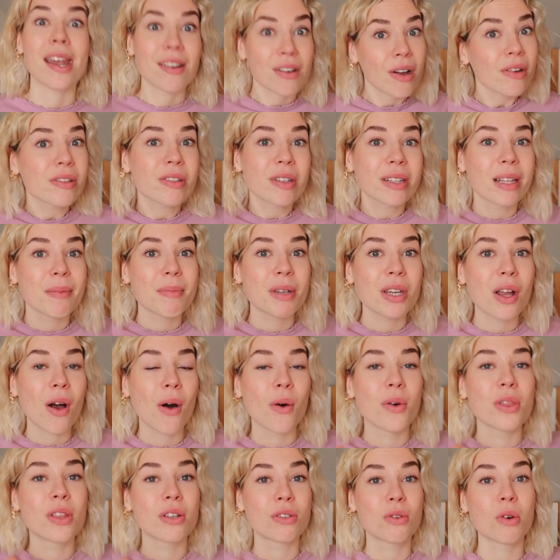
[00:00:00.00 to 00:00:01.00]
And also let me
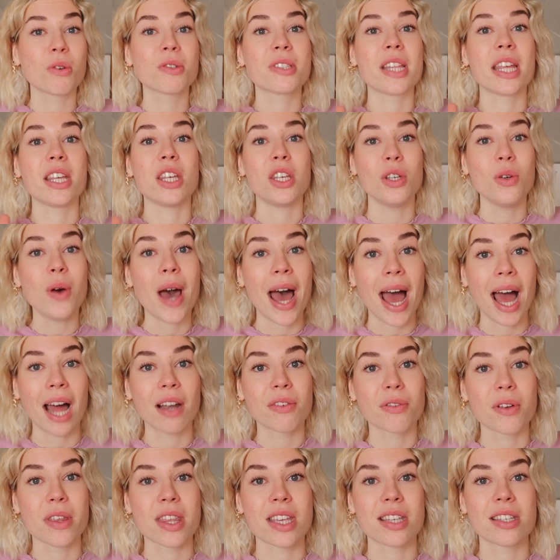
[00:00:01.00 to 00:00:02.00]
know the goals that you had
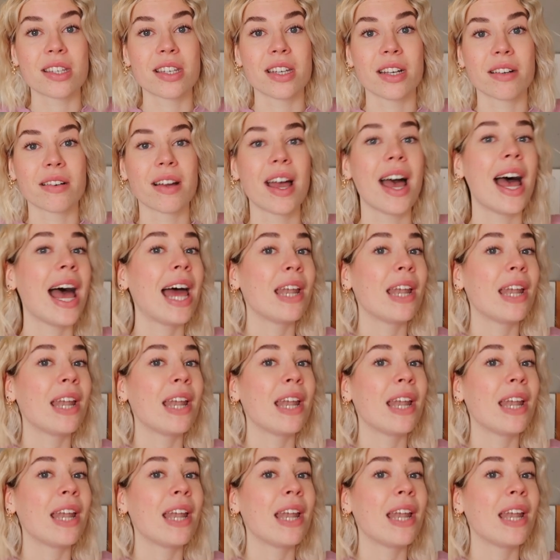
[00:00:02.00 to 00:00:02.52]
for this year